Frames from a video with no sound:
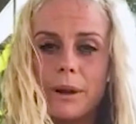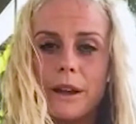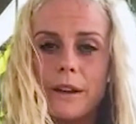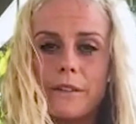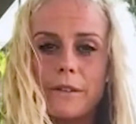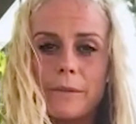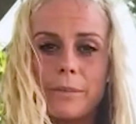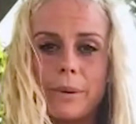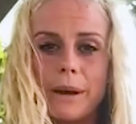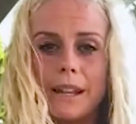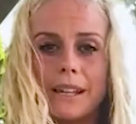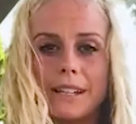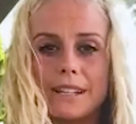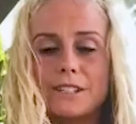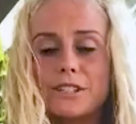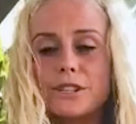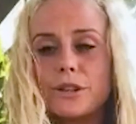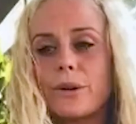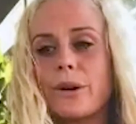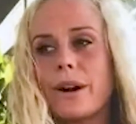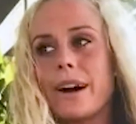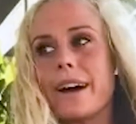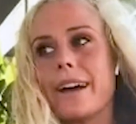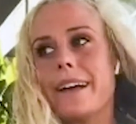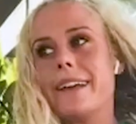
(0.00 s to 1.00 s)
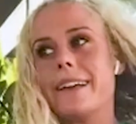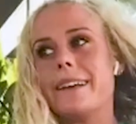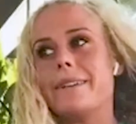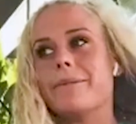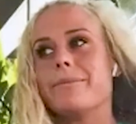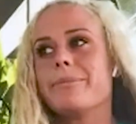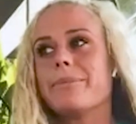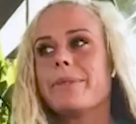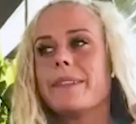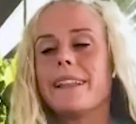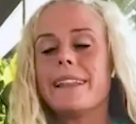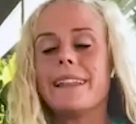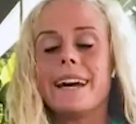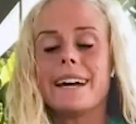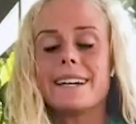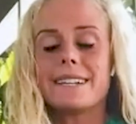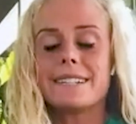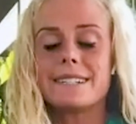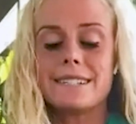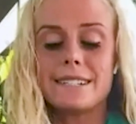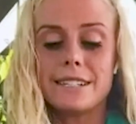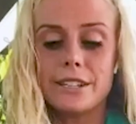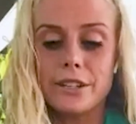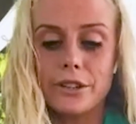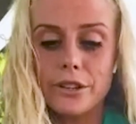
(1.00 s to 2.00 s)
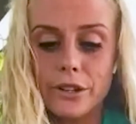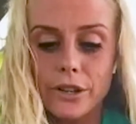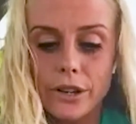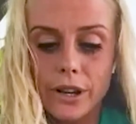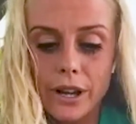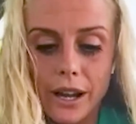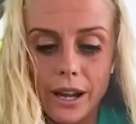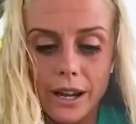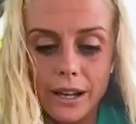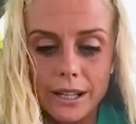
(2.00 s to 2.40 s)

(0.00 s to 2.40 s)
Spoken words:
private pilot. So I last year